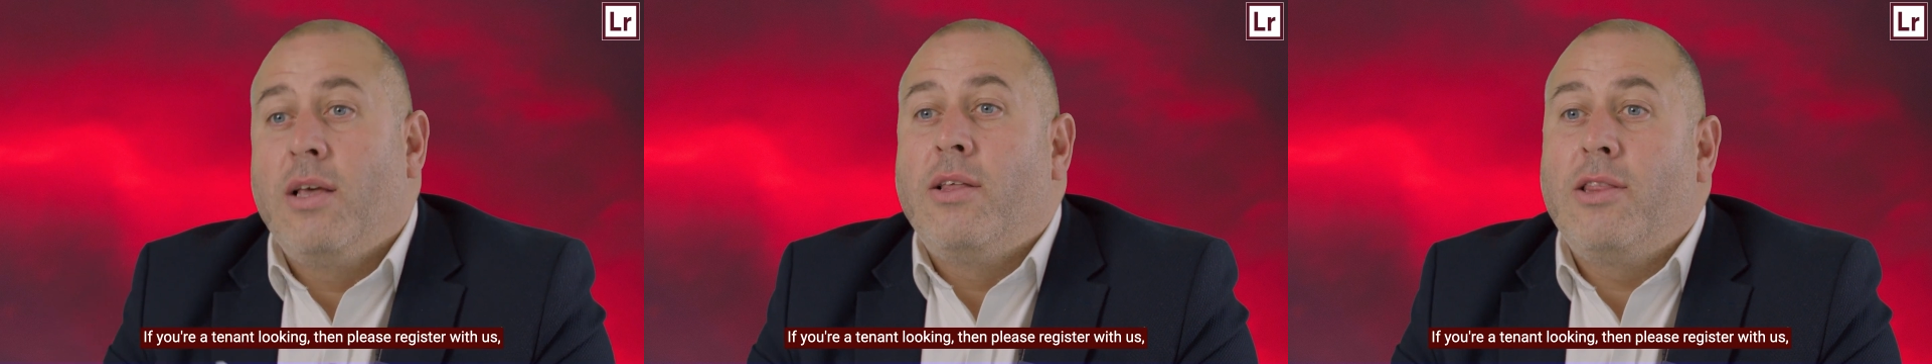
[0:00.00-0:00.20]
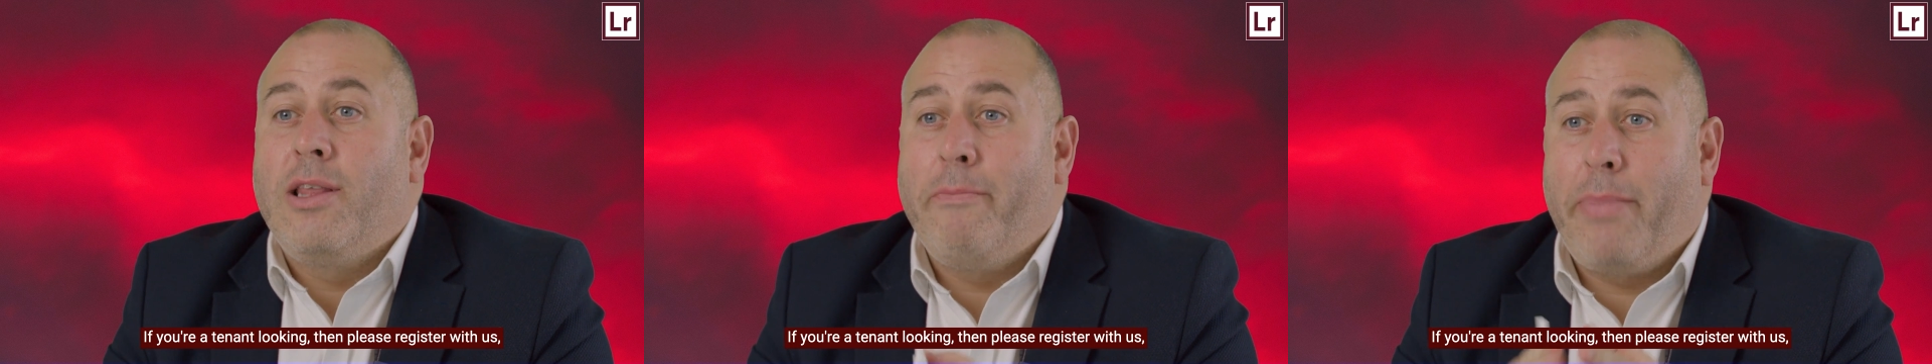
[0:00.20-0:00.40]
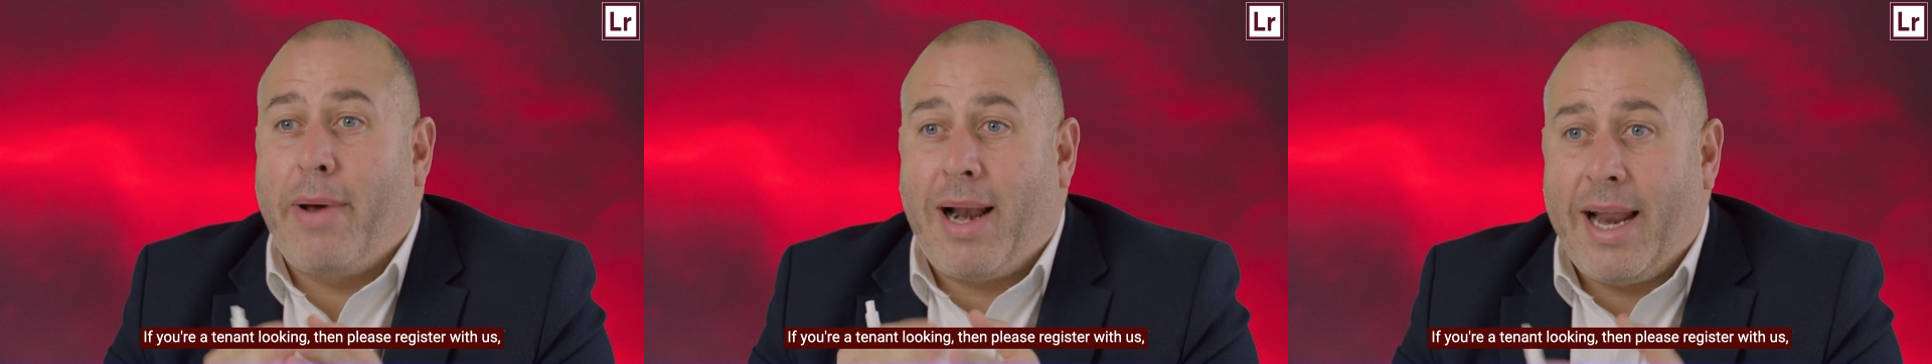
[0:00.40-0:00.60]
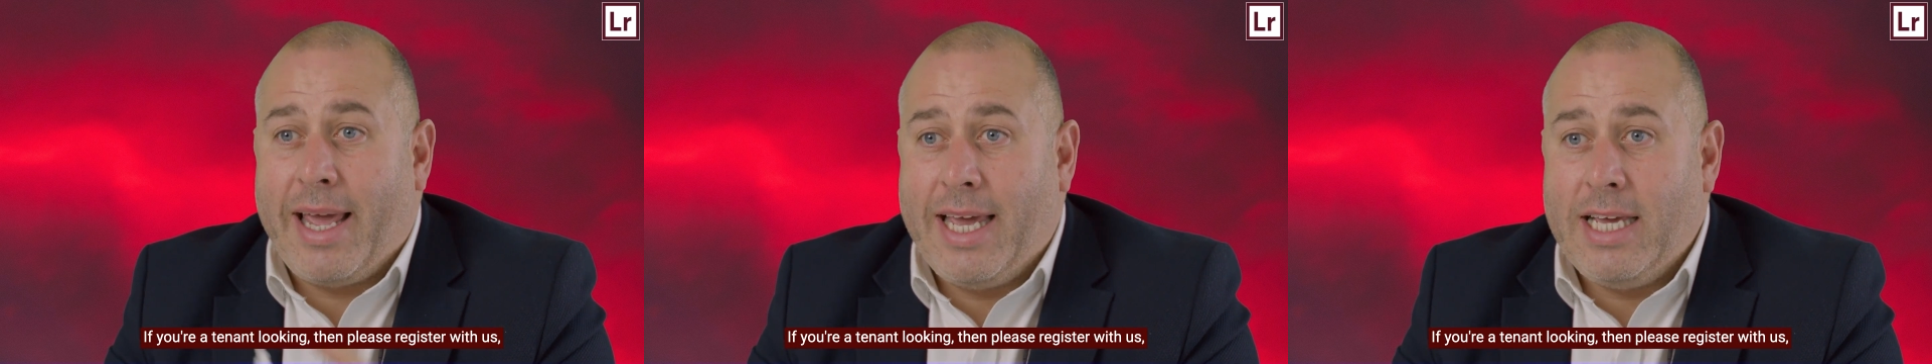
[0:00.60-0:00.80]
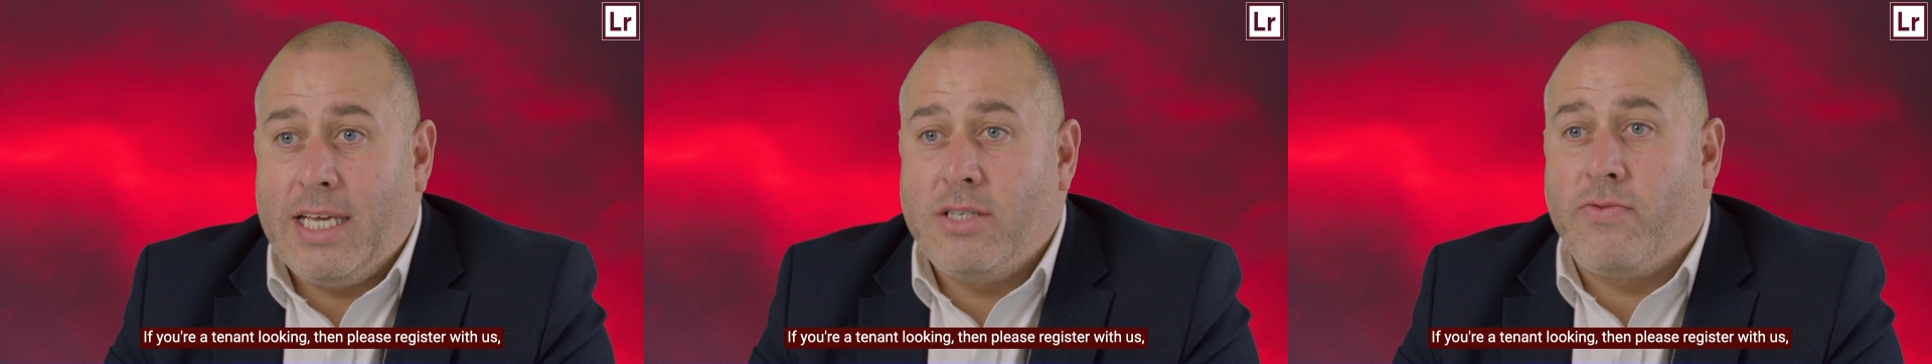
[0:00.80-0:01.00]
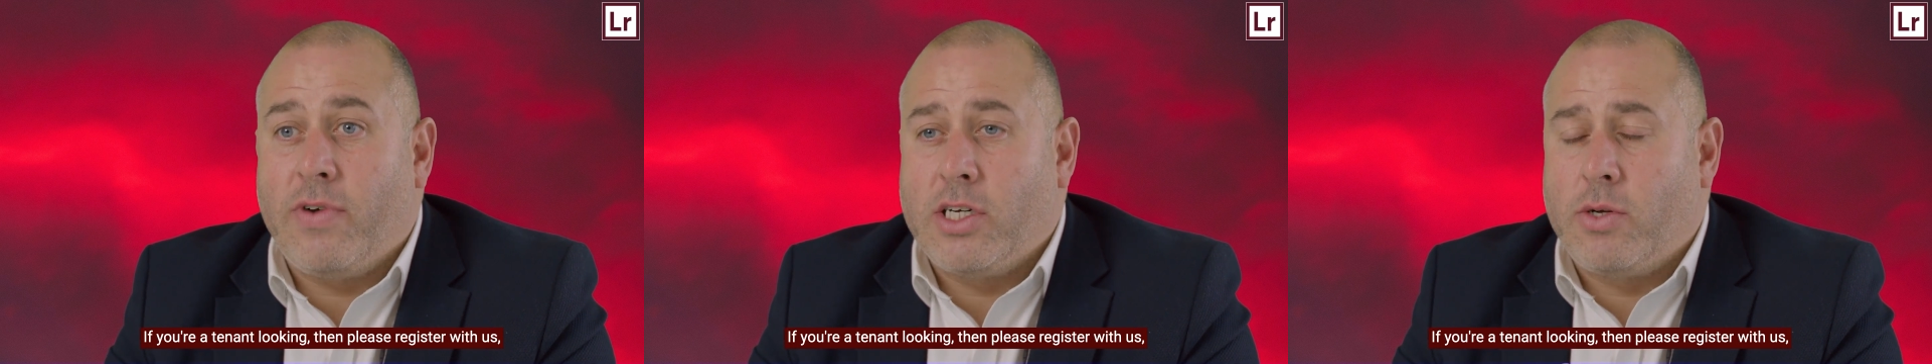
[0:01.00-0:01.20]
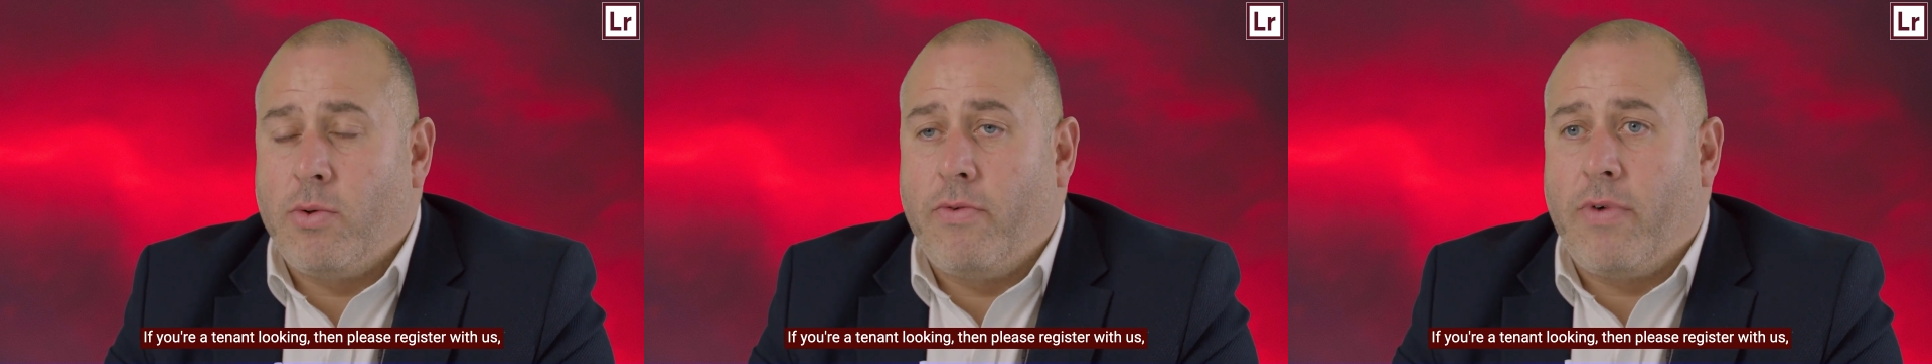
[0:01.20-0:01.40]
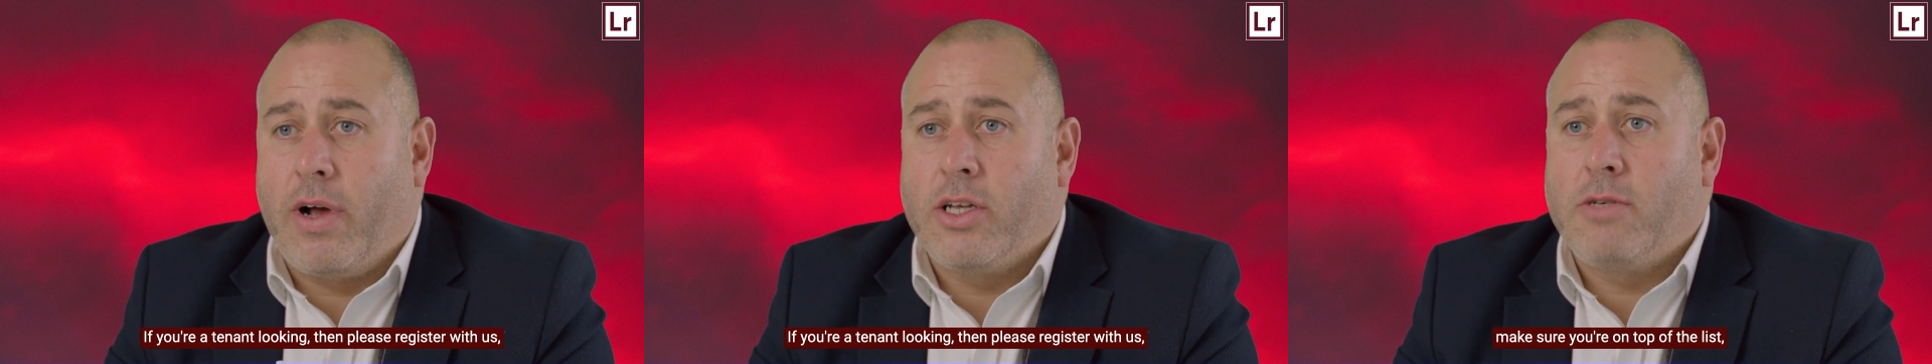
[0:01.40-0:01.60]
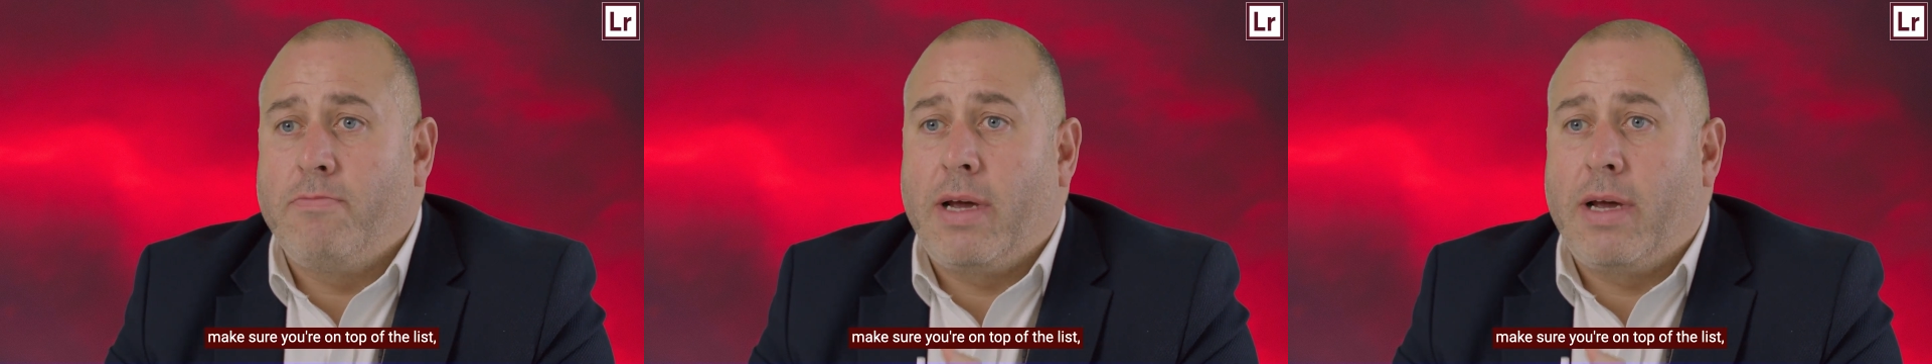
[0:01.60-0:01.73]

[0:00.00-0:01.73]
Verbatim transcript: then please register with us.